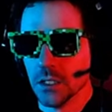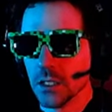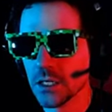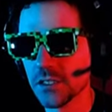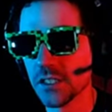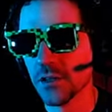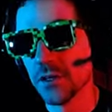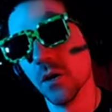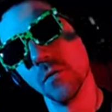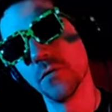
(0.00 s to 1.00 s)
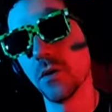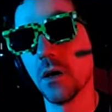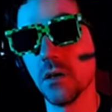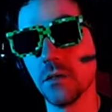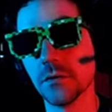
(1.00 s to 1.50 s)
I'm gonna sell the
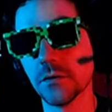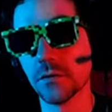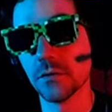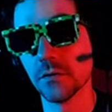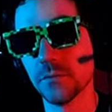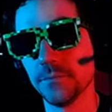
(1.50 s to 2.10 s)
overalls.